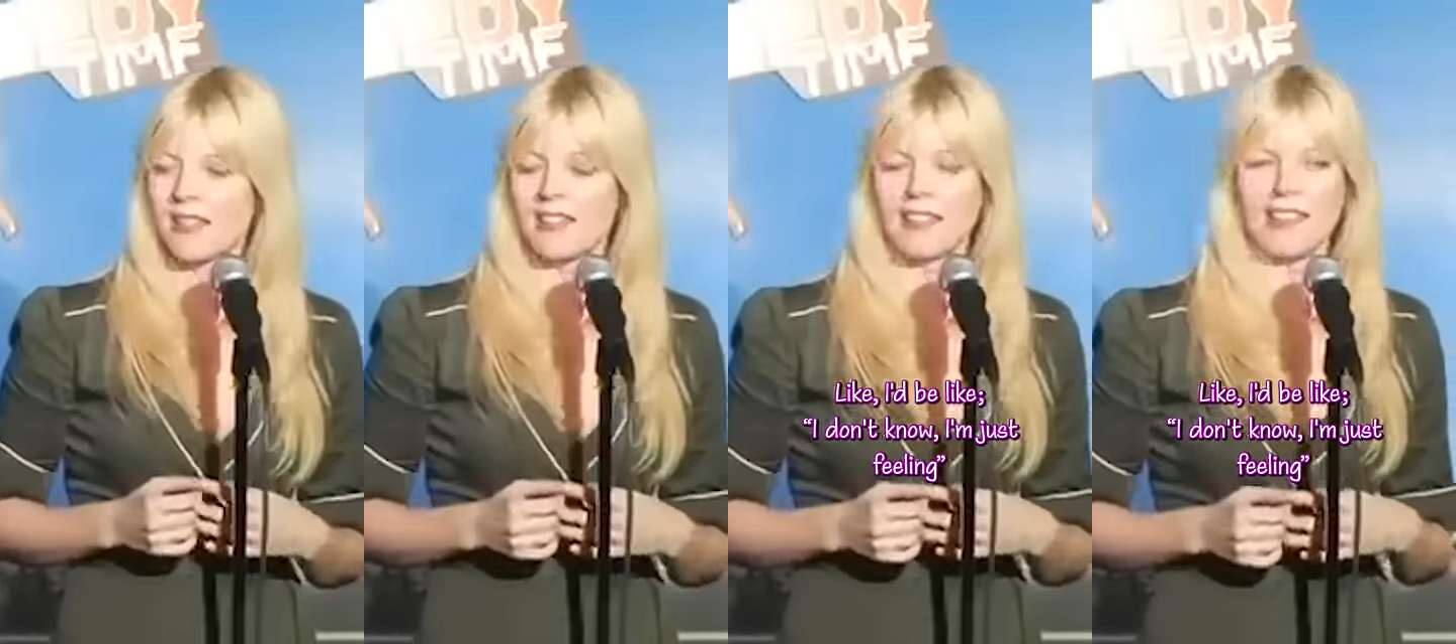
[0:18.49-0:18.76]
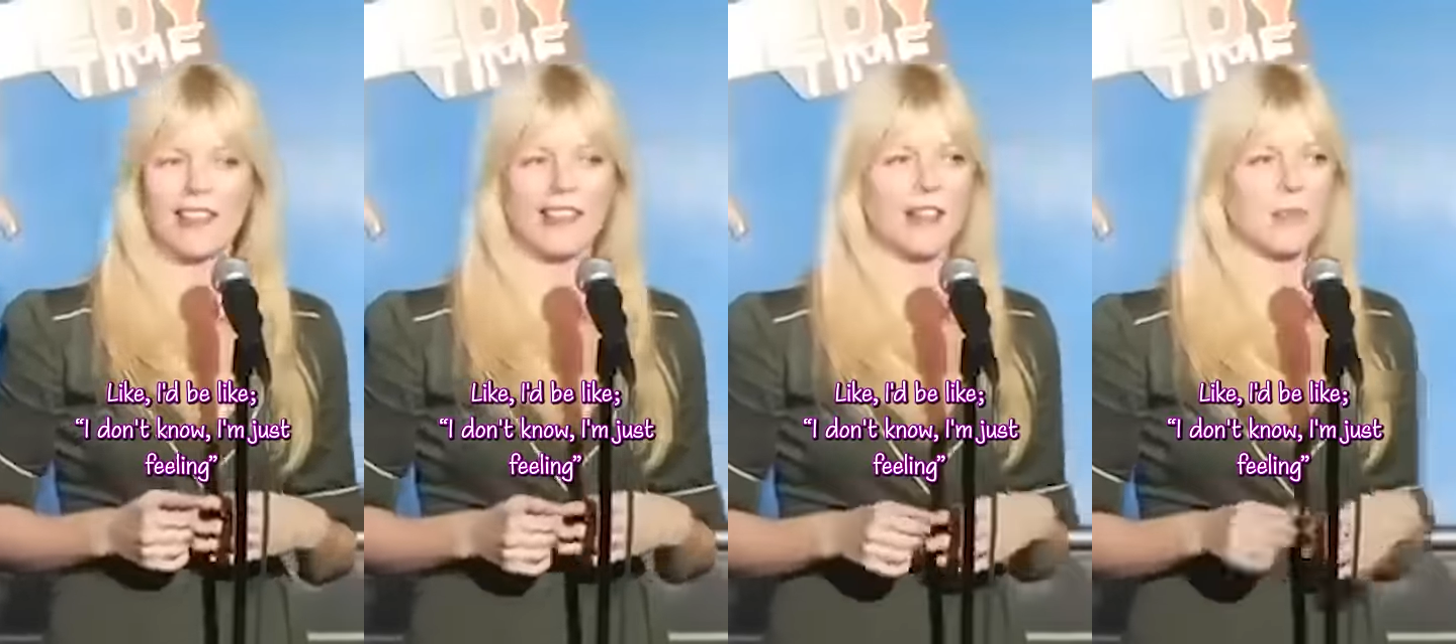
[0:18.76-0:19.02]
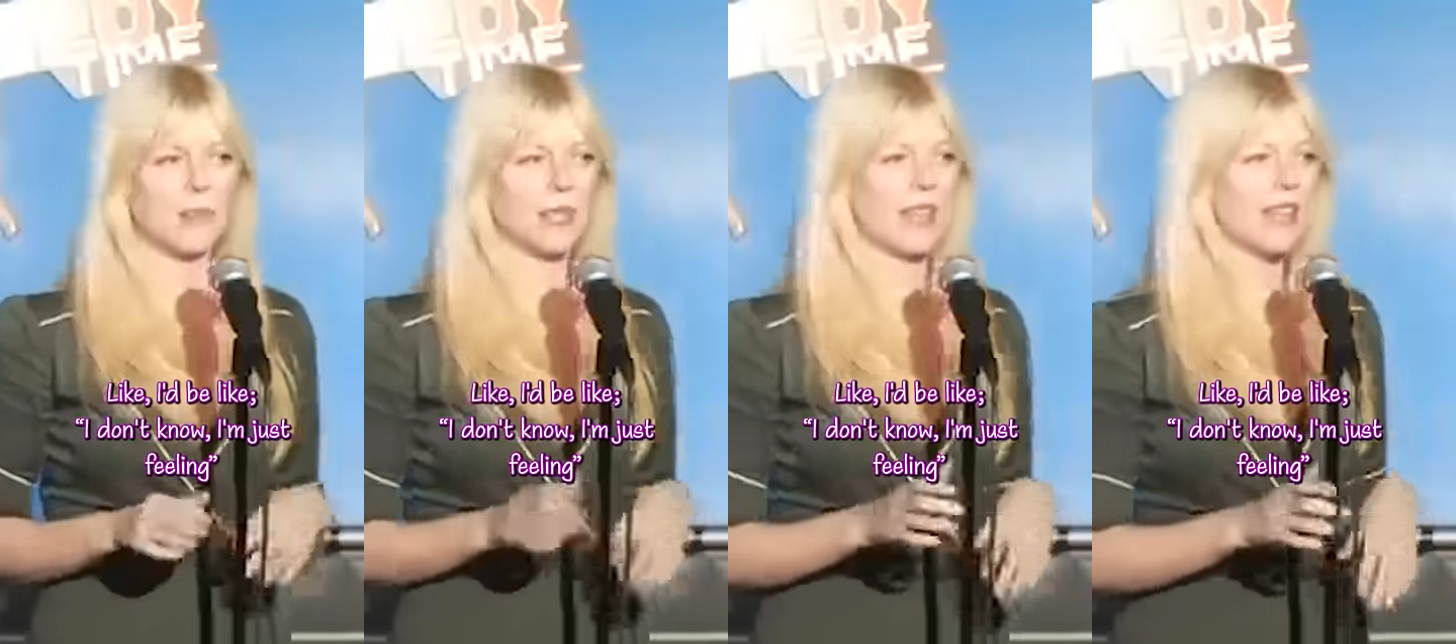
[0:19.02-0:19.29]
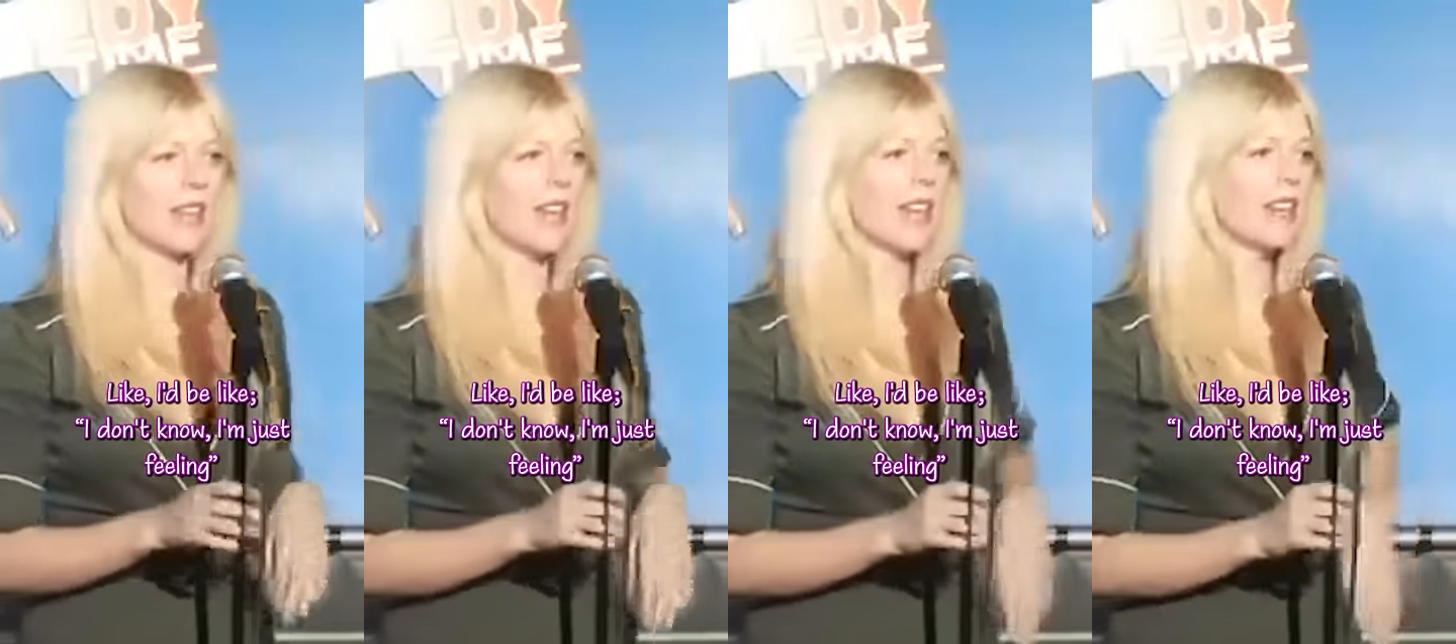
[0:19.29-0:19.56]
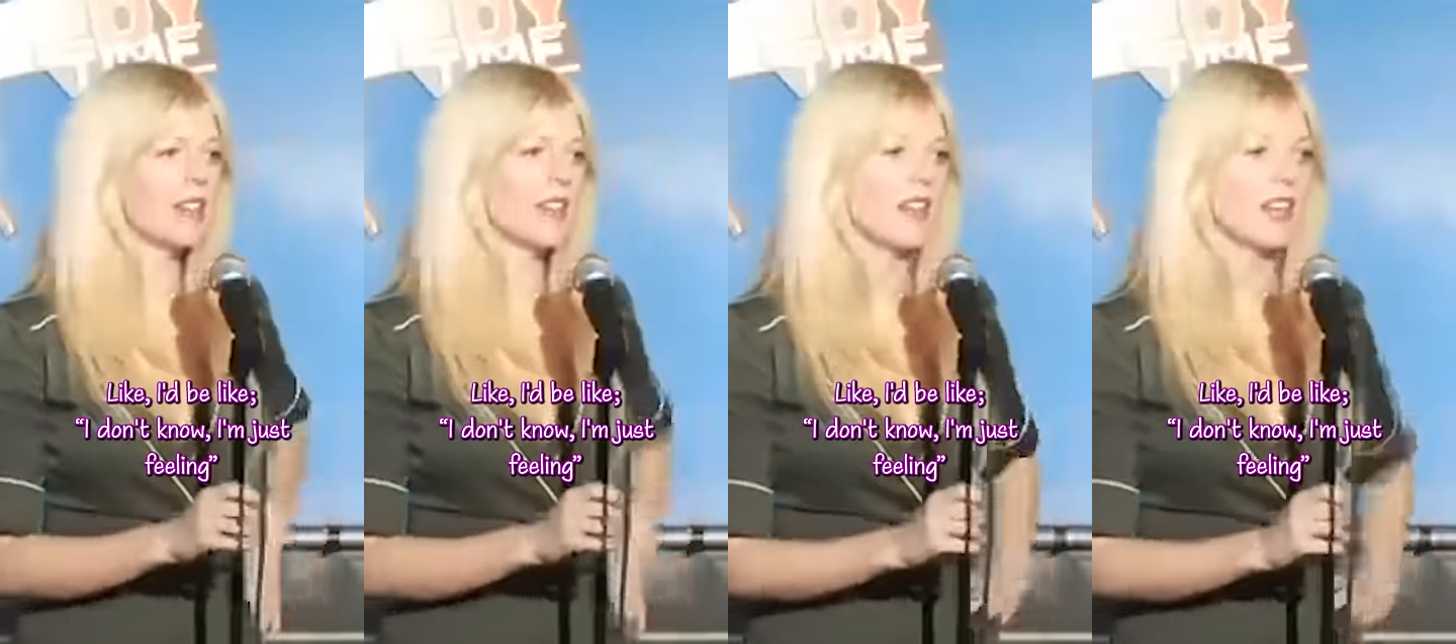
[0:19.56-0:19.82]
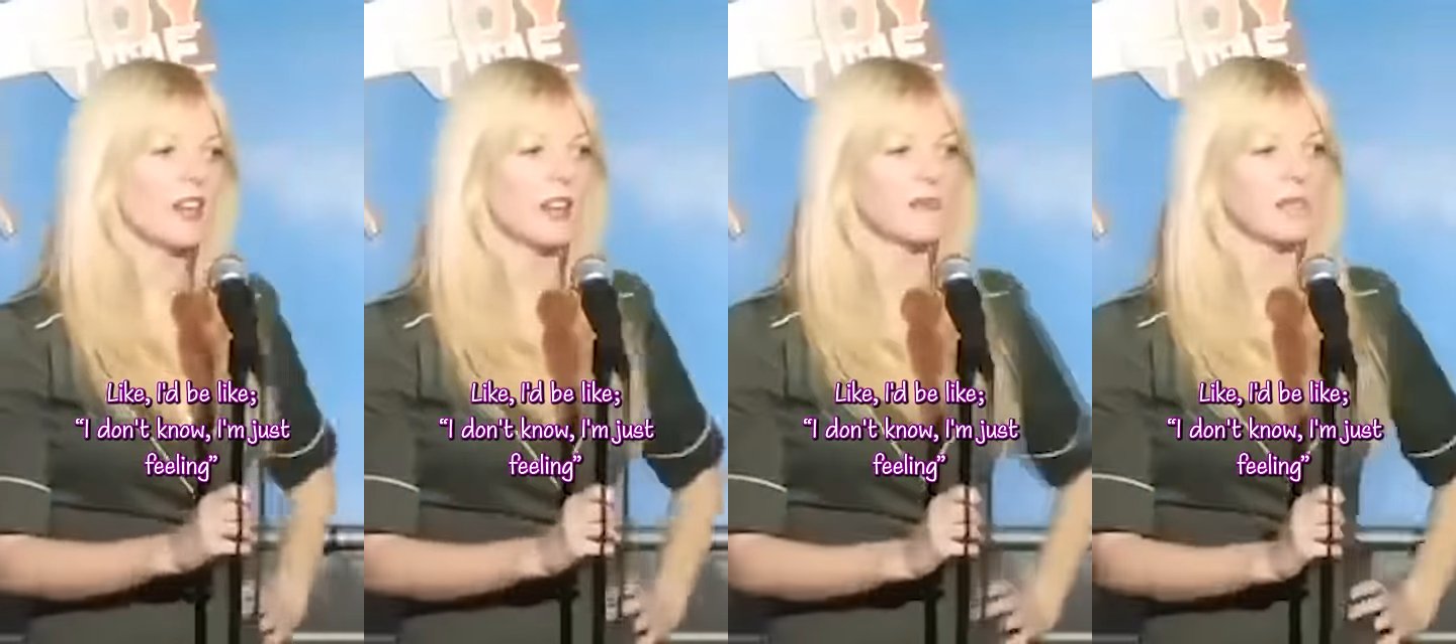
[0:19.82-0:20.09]
Like, I'd be like, I don't know,
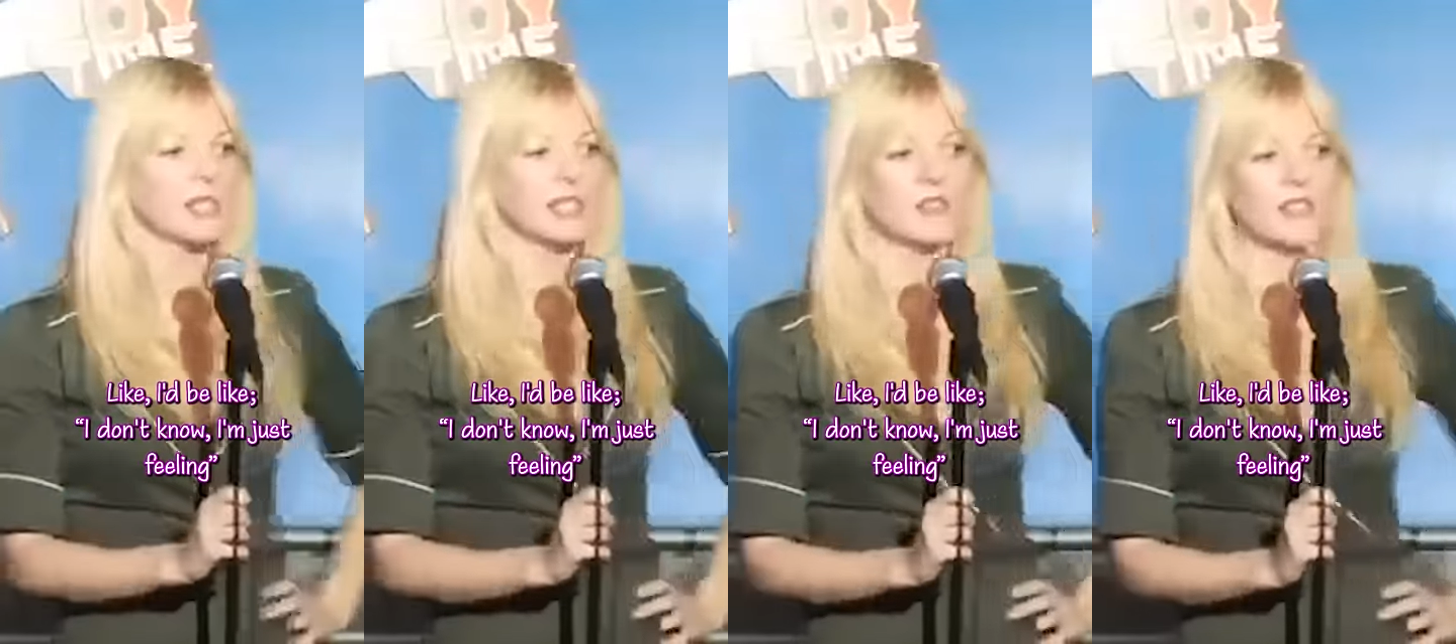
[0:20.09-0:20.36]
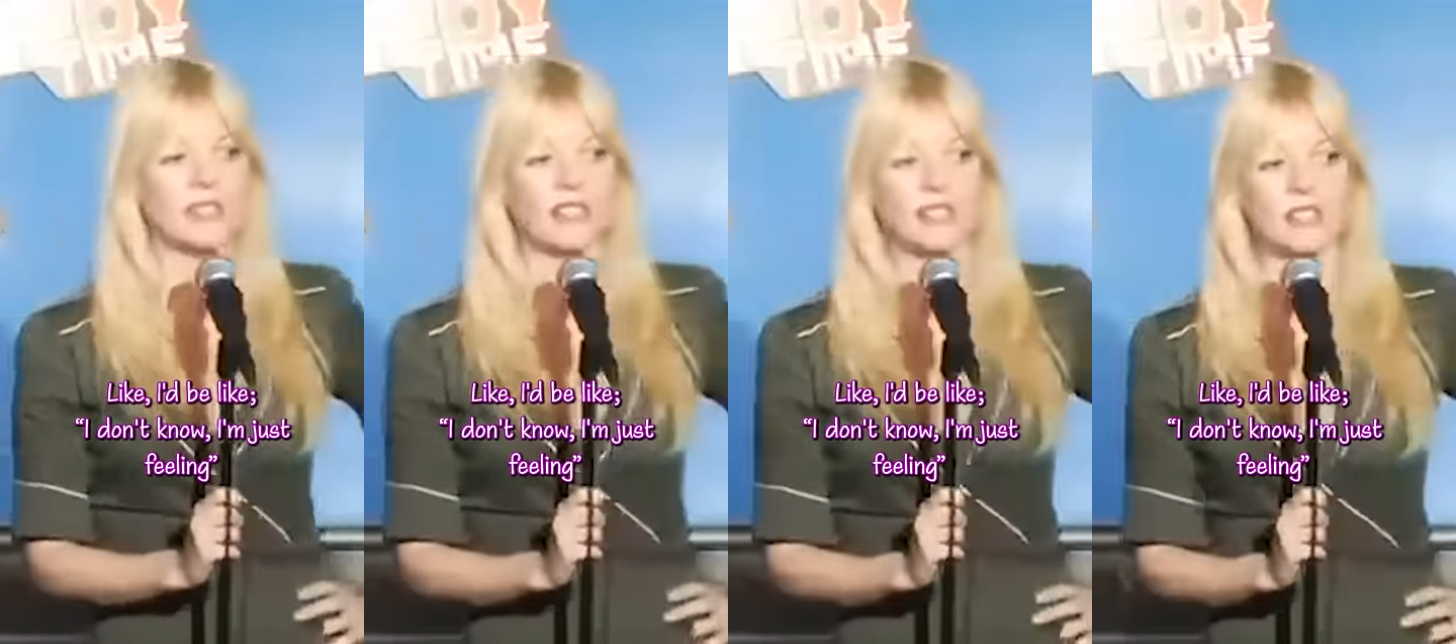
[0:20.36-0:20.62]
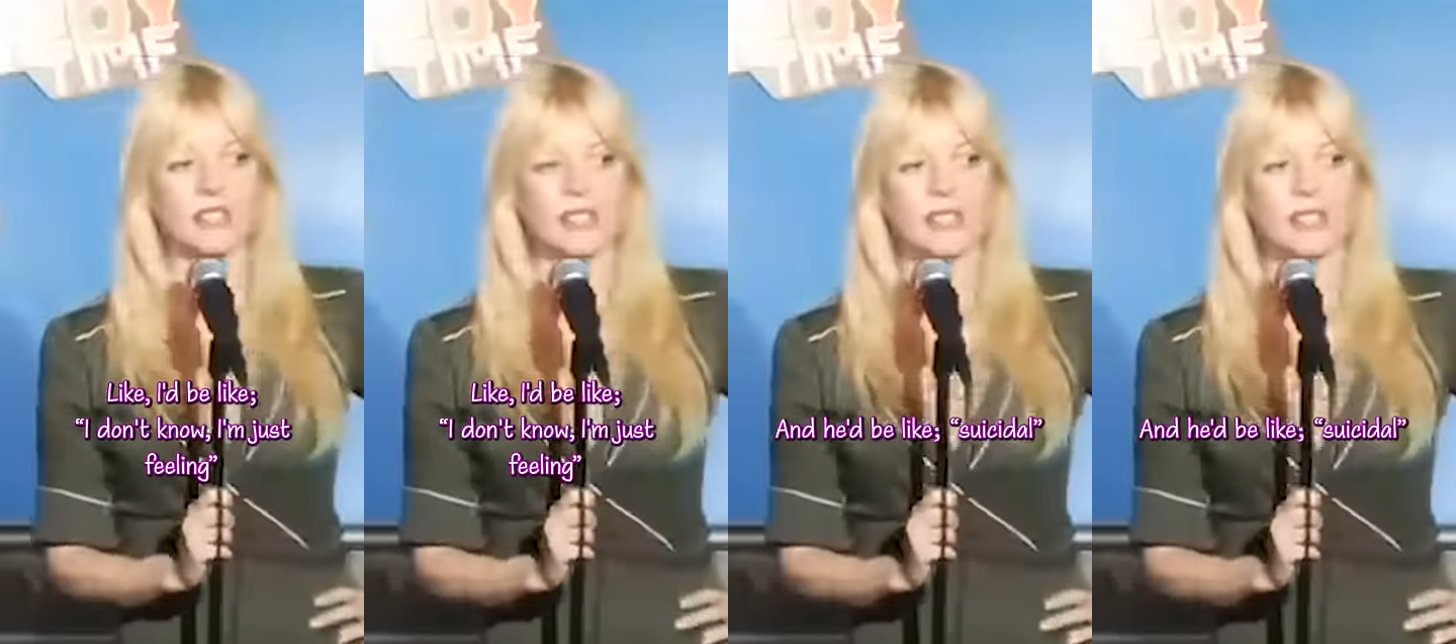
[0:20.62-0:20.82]
I'm just feeling,